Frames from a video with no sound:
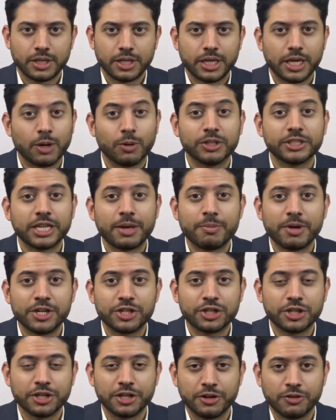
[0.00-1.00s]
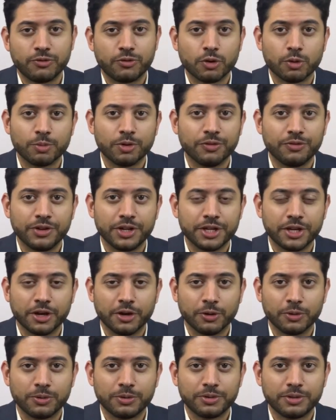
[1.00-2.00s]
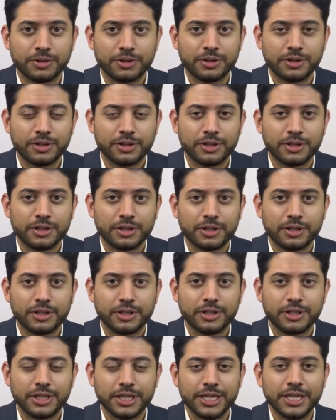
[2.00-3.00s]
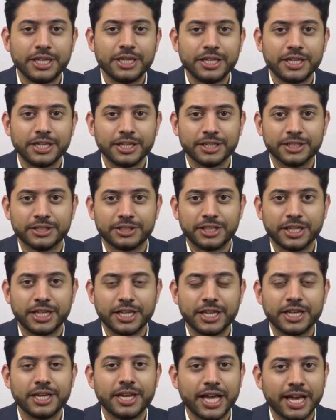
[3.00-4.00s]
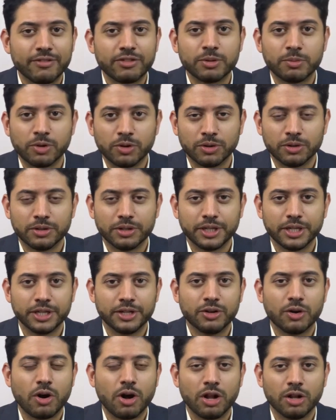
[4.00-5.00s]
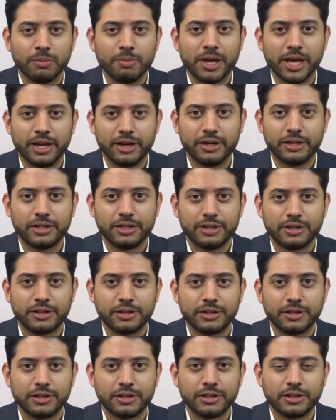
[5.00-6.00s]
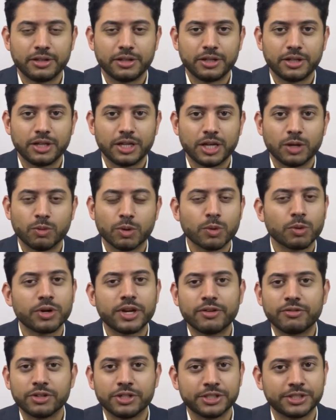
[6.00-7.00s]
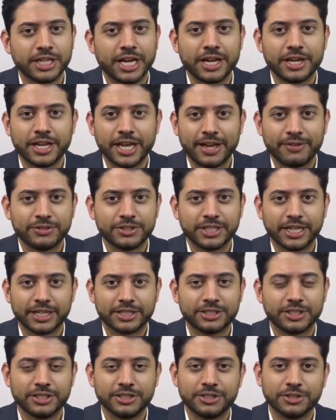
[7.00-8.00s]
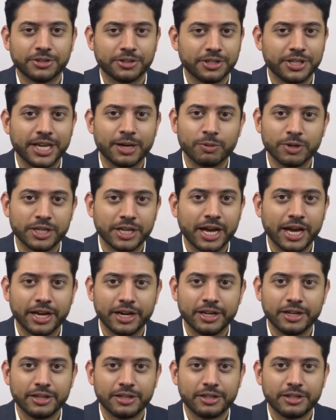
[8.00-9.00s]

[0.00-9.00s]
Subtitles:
Now, as I mentioned in a former video, ED is inevitable in all men. We were never designed to have sex until the day we died.